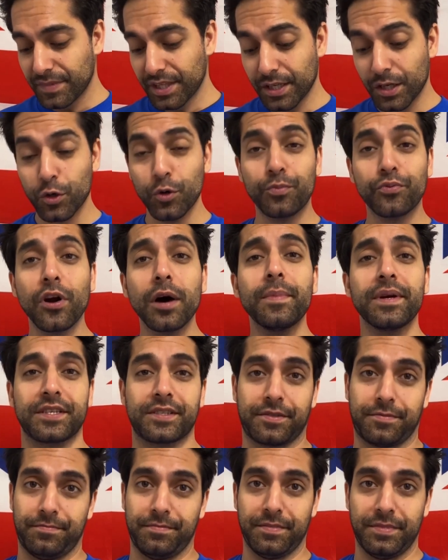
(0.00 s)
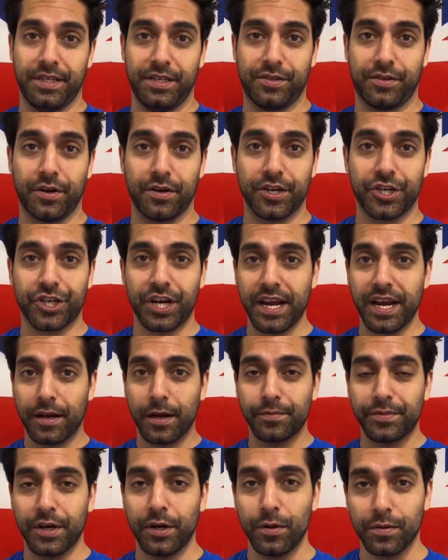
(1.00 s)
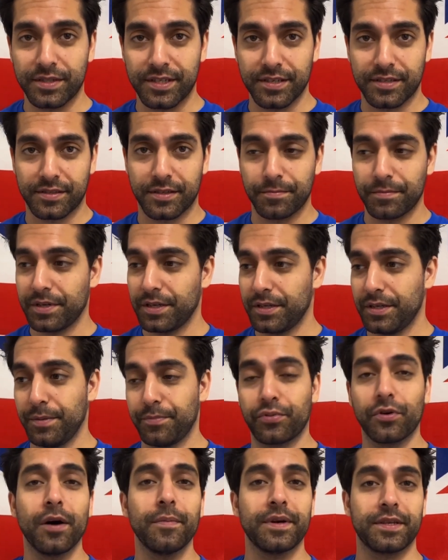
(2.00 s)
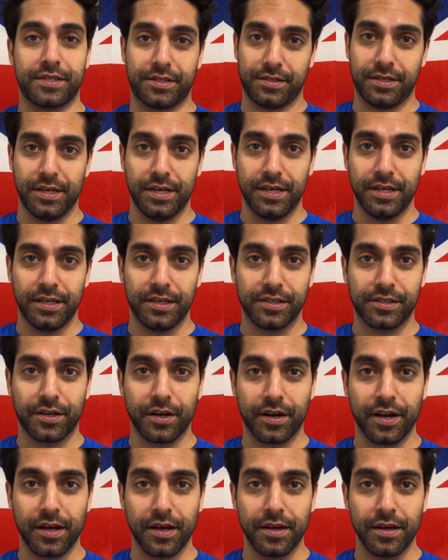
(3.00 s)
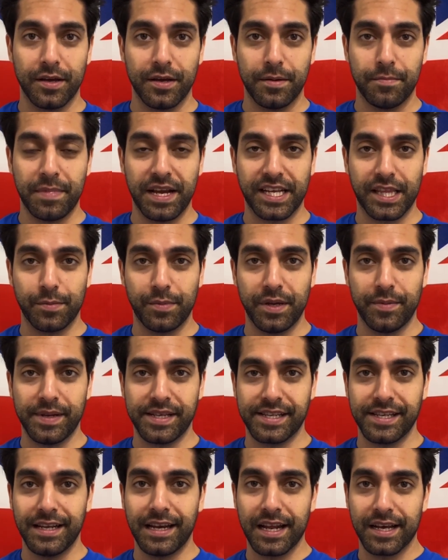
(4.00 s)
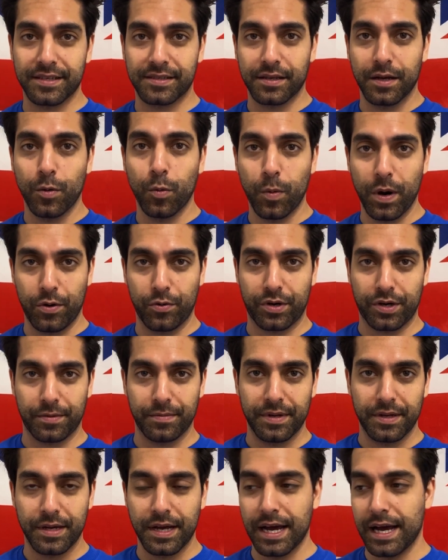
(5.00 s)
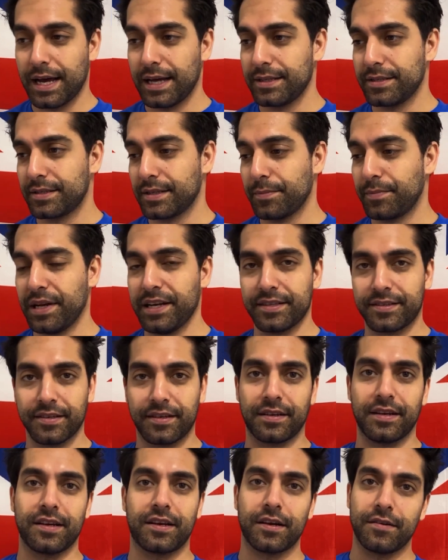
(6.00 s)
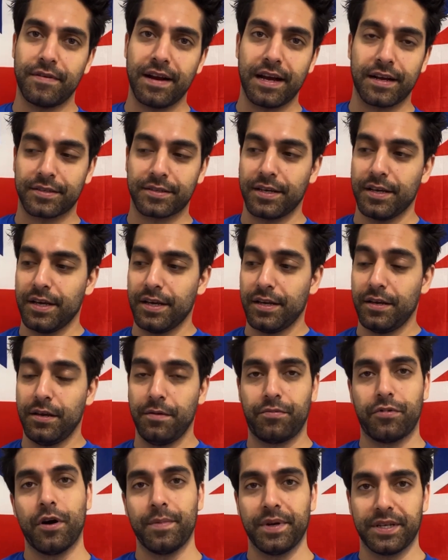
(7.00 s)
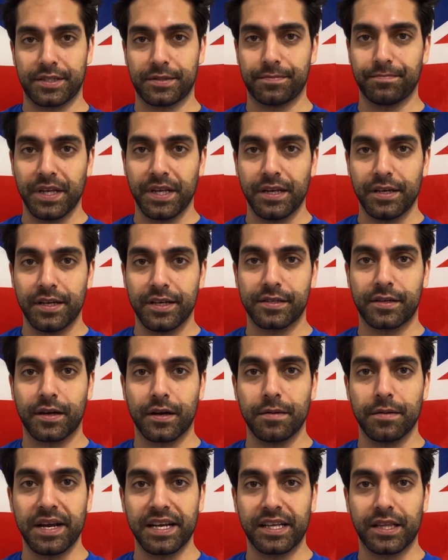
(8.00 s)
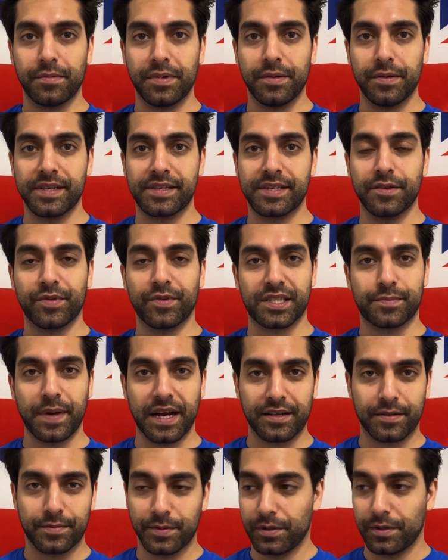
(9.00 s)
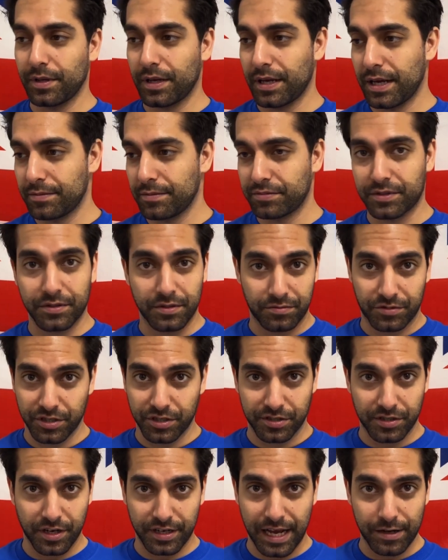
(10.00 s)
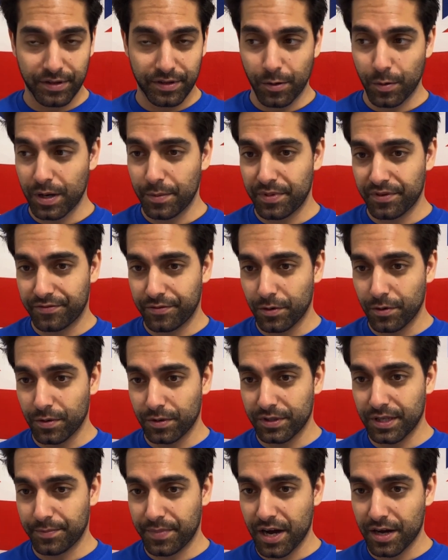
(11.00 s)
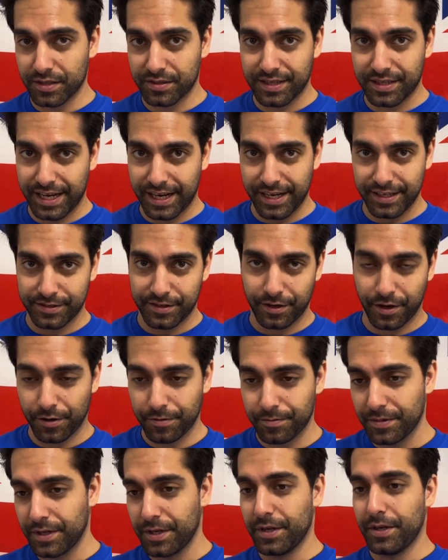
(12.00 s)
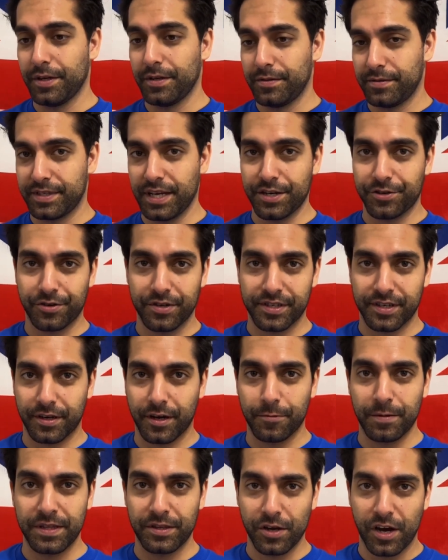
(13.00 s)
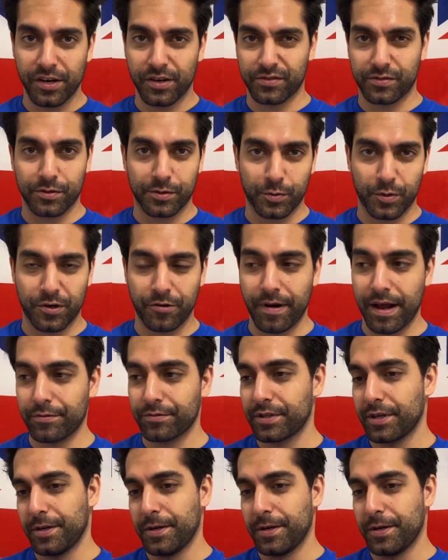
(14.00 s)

who promised he's going to shake up the whole system. He promised he's going to make the BBC less woke and politically correct. He promised he's going to make the BBC respectable, just like how they were before in the past, decades ago, centuries ago, when dinosaurs were around.